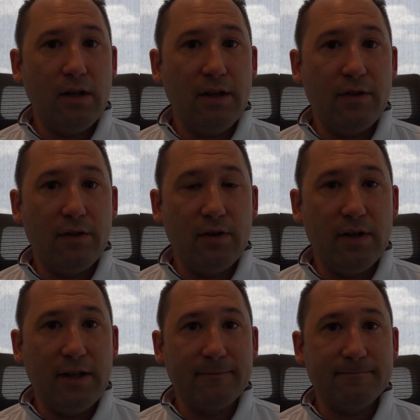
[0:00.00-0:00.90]
and
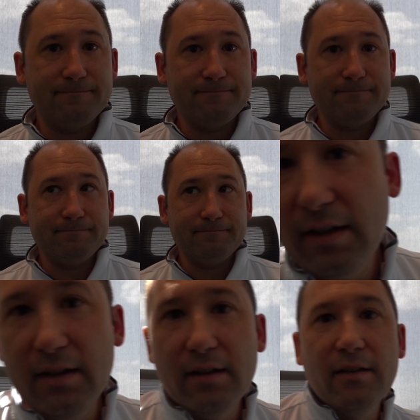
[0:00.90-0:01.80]
30.
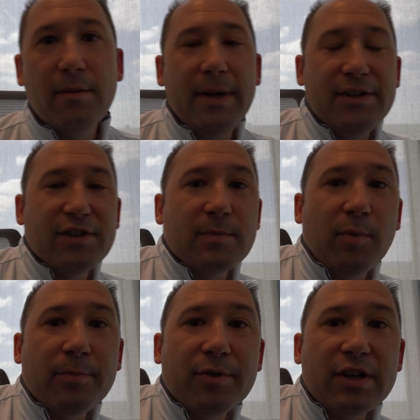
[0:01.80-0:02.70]
The patient's
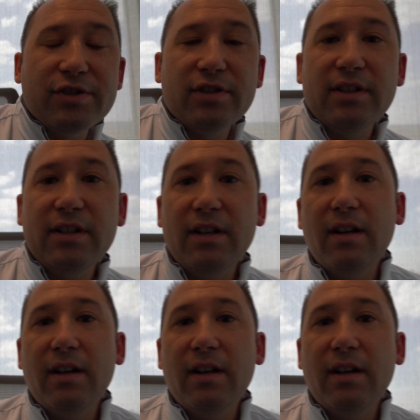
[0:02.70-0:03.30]
blood pressure